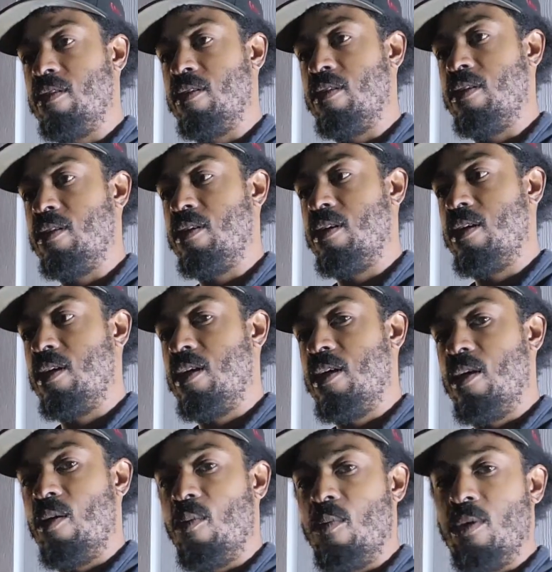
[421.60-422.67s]
and
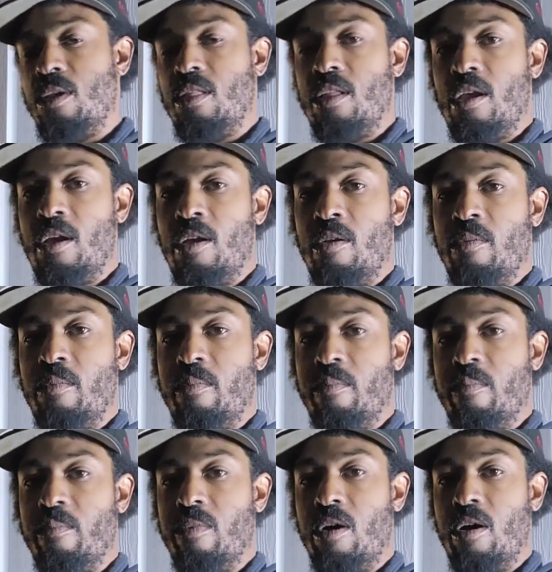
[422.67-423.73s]
went in there and
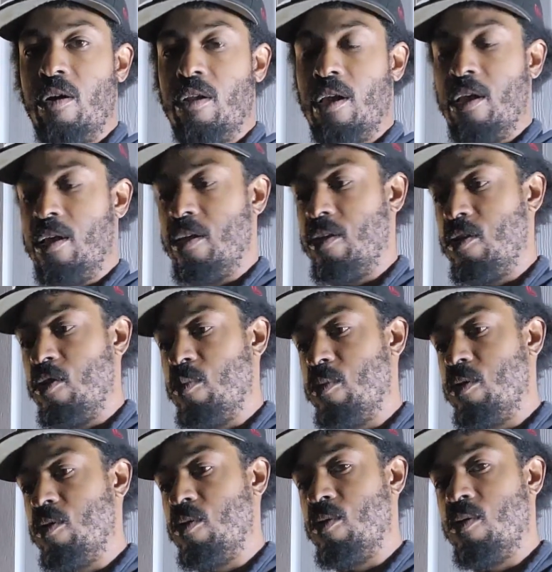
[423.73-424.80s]
bought a
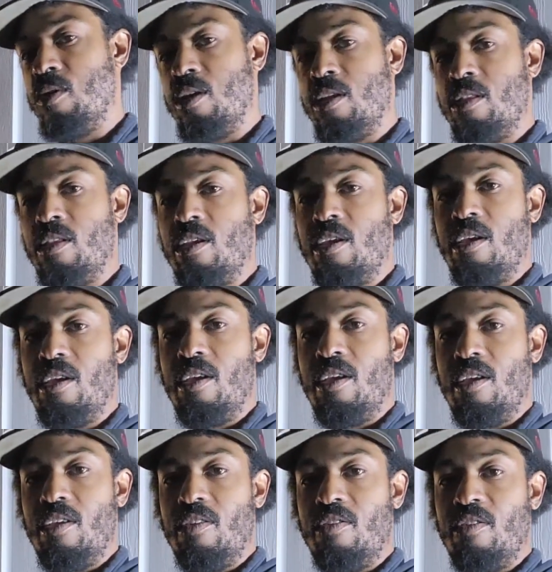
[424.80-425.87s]
humidor and
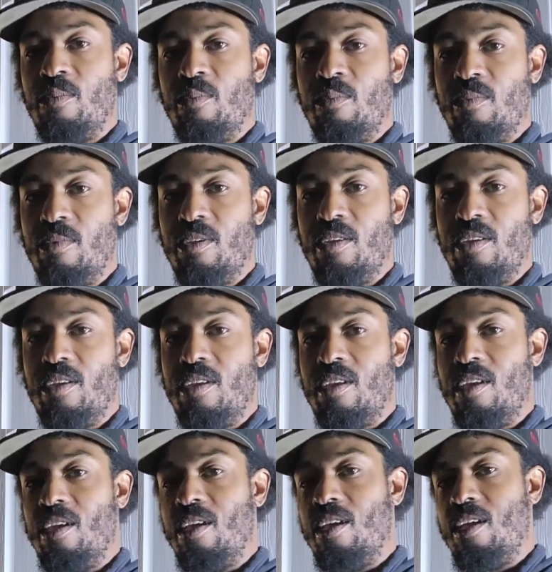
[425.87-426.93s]
some
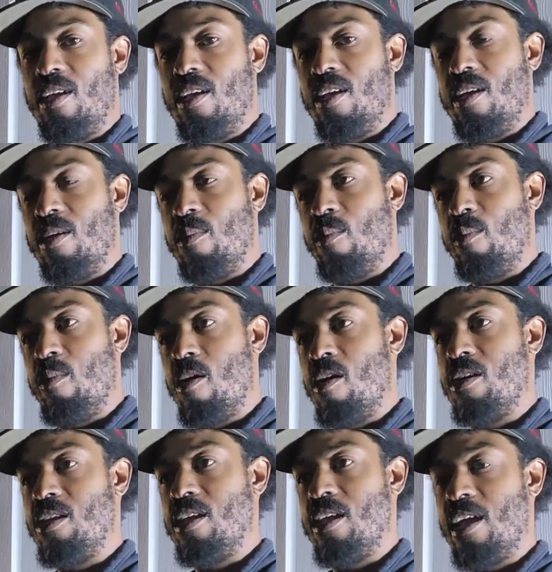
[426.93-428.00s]

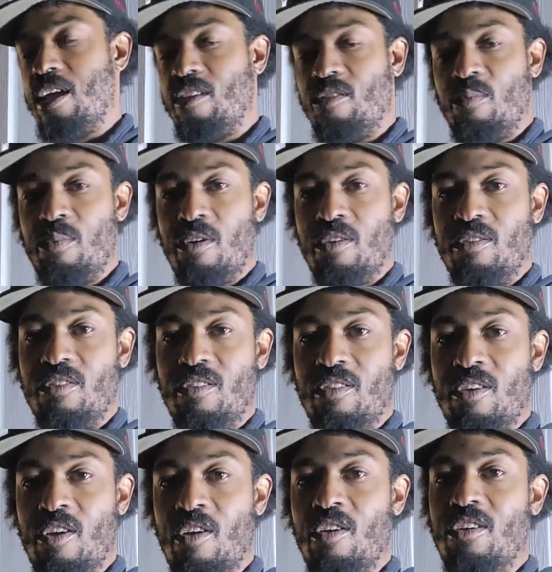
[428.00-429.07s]
marketing experts
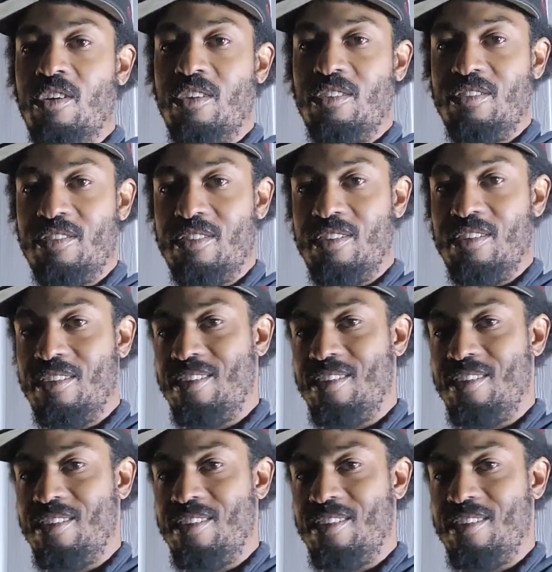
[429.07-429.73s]
Gurkhas